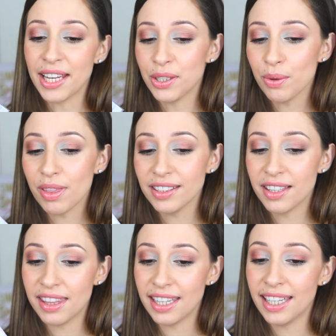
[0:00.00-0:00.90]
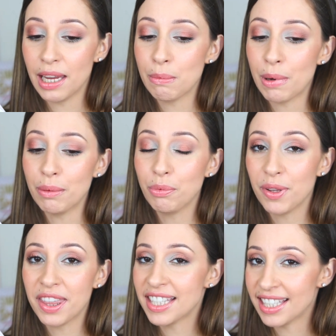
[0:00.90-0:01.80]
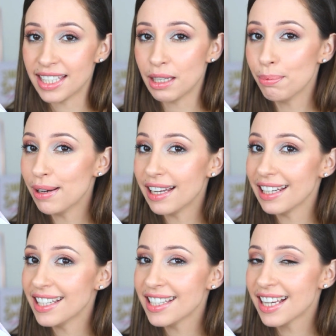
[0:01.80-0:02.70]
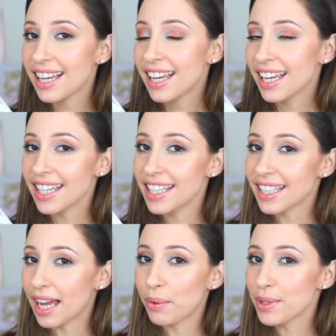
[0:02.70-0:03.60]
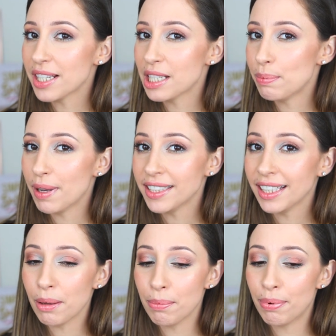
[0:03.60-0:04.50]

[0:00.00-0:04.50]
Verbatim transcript: I knew that they came up with city palettes and I was expecting a